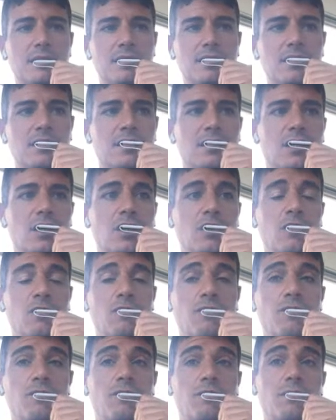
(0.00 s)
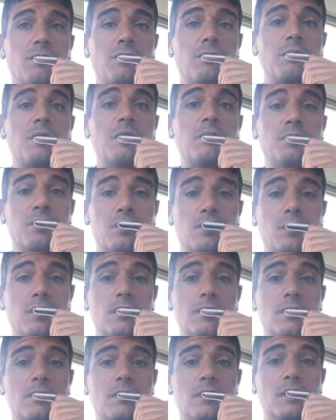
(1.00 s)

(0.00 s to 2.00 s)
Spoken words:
of people.